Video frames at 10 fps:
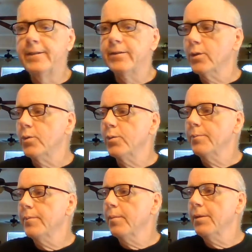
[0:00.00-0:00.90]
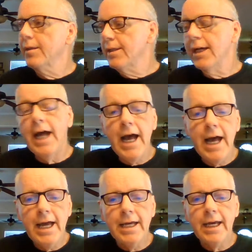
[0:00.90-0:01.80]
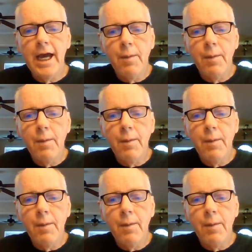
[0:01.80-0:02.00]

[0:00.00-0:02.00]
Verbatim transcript: so, but it's not I.